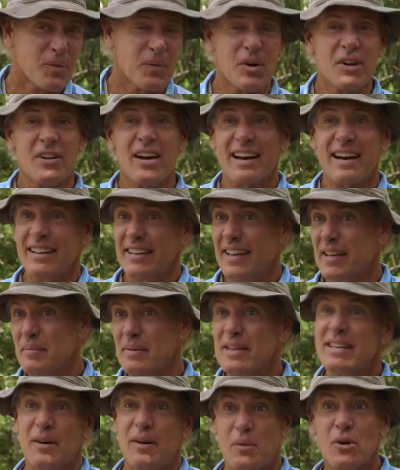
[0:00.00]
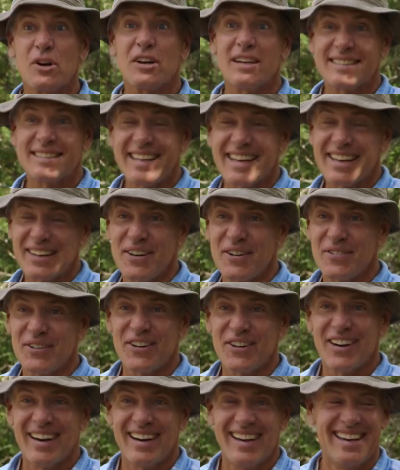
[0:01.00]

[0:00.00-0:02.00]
We're not gonna let them in it. We're gonna take it over.